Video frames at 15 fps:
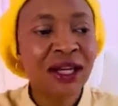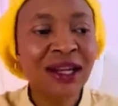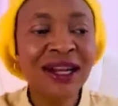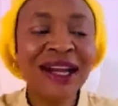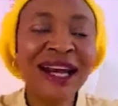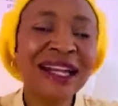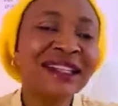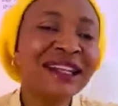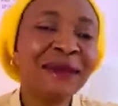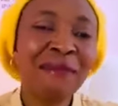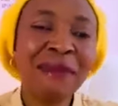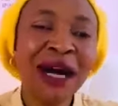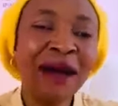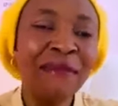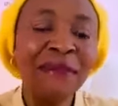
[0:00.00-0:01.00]
Let the
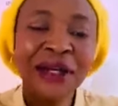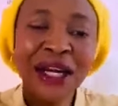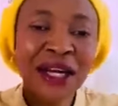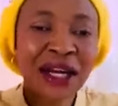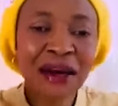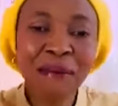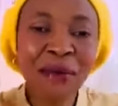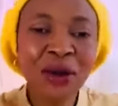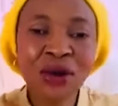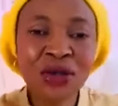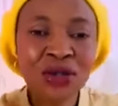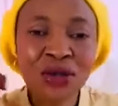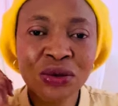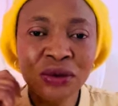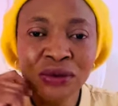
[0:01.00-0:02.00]
man be an
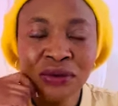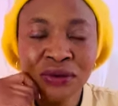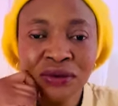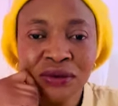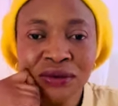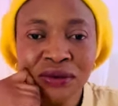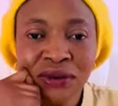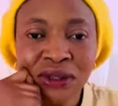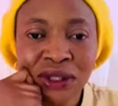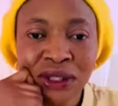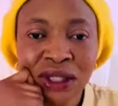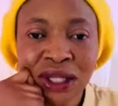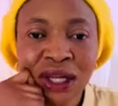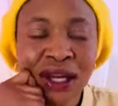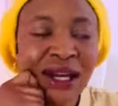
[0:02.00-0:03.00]
apostle.
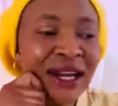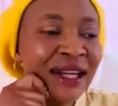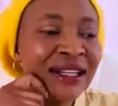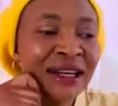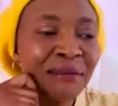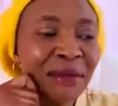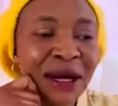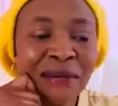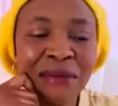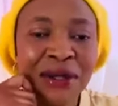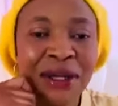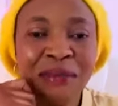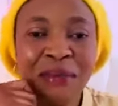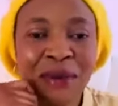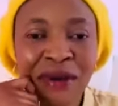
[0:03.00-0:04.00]
Let the man
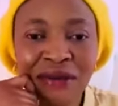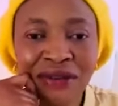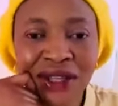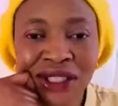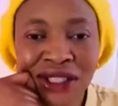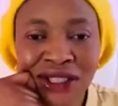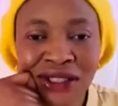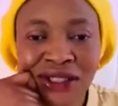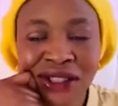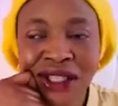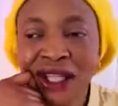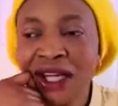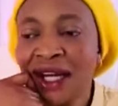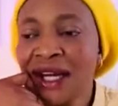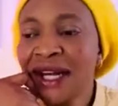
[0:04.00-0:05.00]
be a prophet.
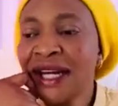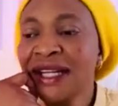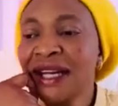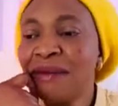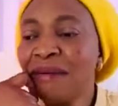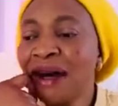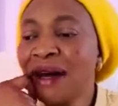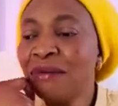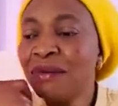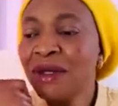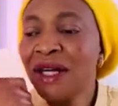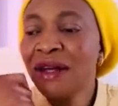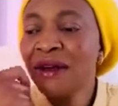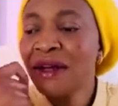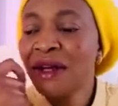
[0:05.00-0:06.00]
Let the man
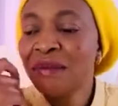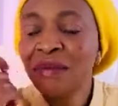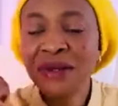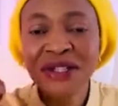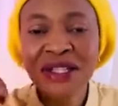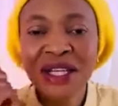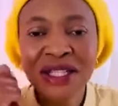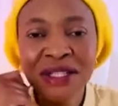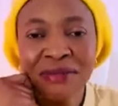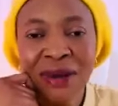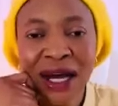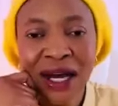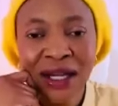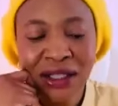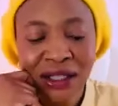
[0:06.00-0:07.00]
be a
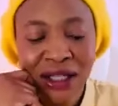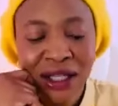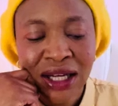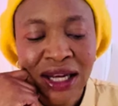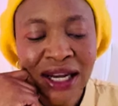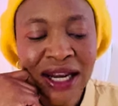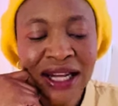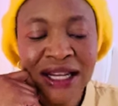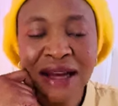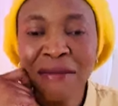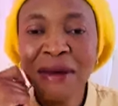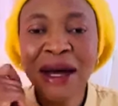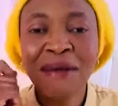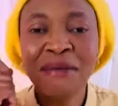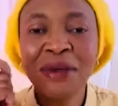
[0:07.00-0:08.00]
businessman. Let the
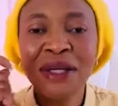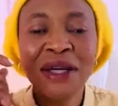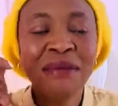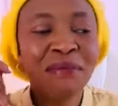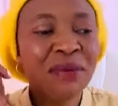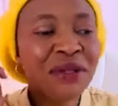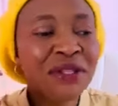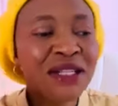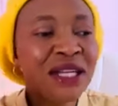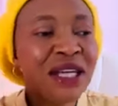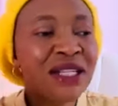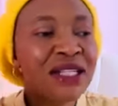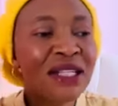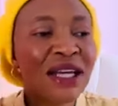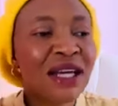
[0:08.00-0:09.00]
man be a
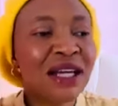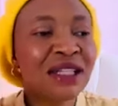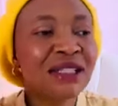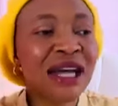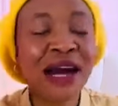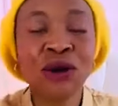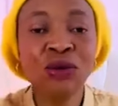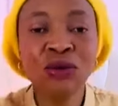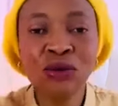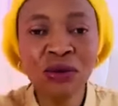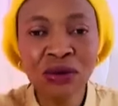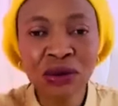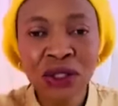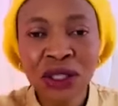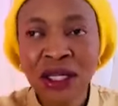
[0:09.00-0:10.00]
business
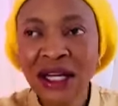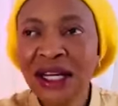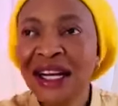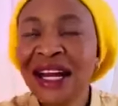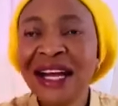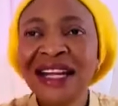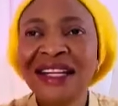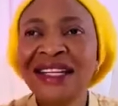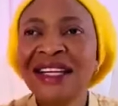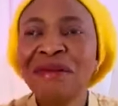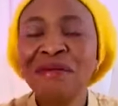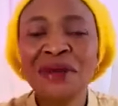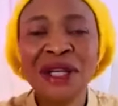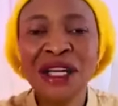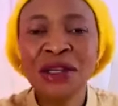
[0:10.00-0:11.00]
tycoon. Let
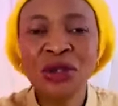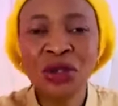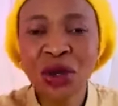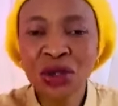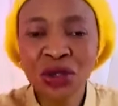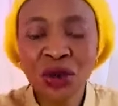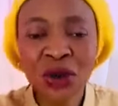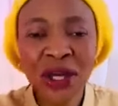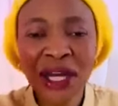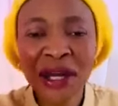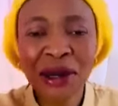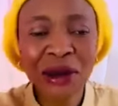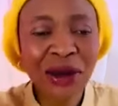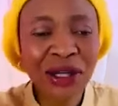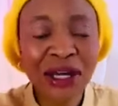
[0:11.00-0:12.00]
him be a doctor, a
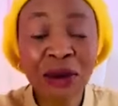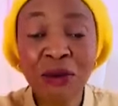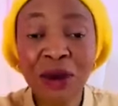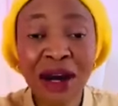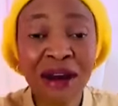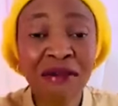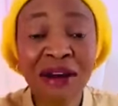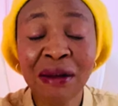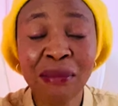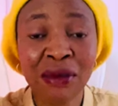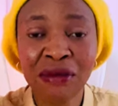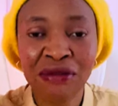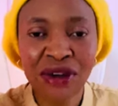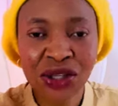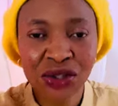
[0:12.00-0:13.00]
lawyer, whatever
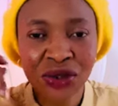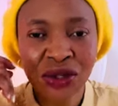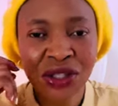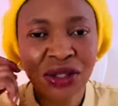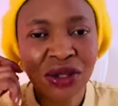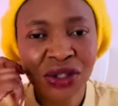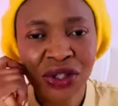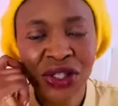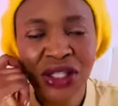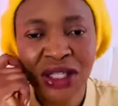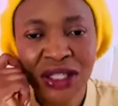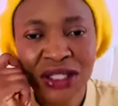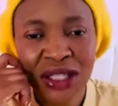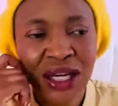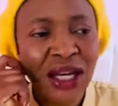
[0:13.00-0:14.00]
profession he or she
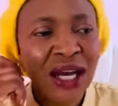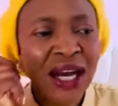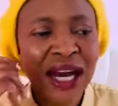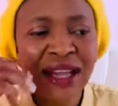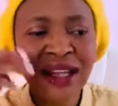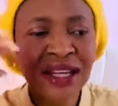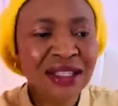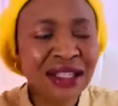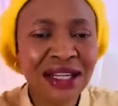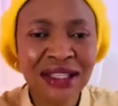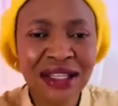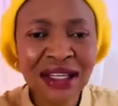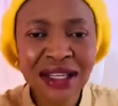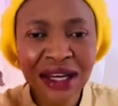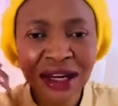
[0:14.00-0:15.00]
is, an
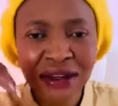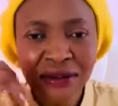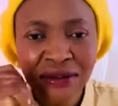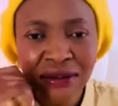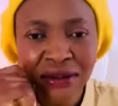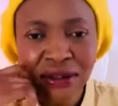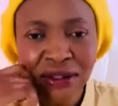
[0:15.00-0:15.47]
entertainer.